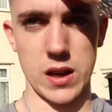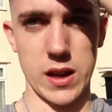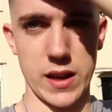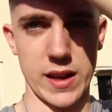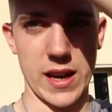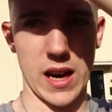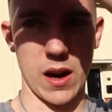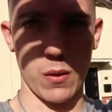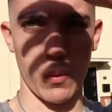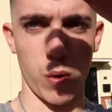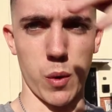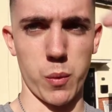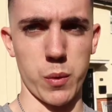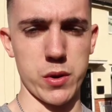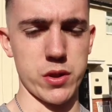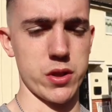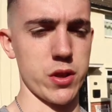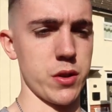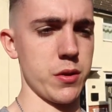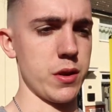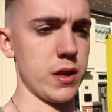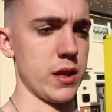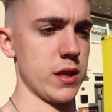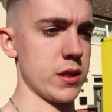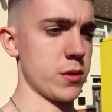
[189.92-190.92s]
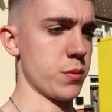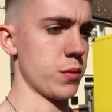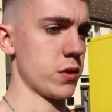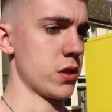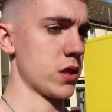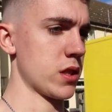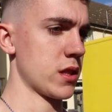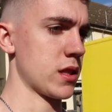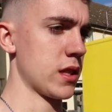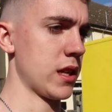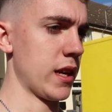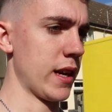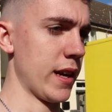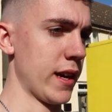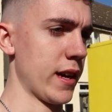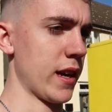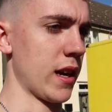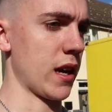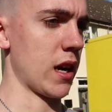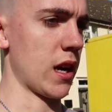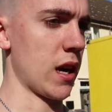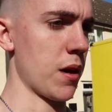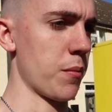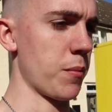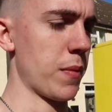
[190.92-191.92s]
and now what we're doing is we're just cleaning it
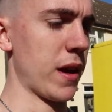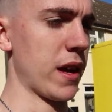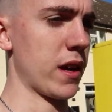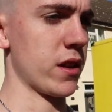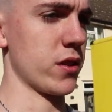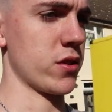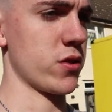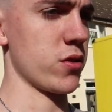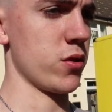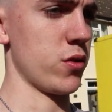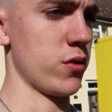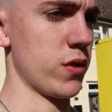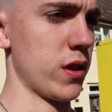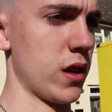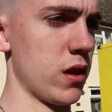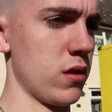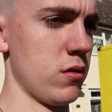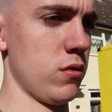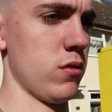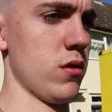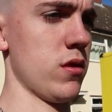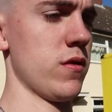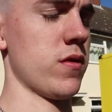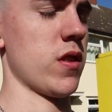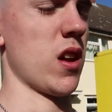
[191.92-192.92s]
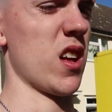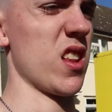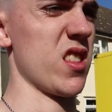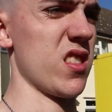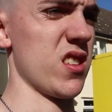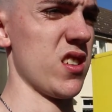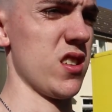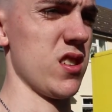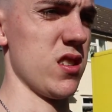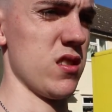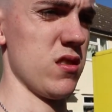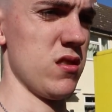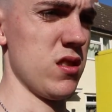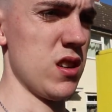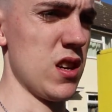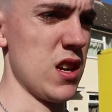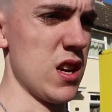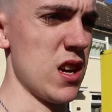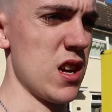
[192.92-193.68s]
up making sure that all of like the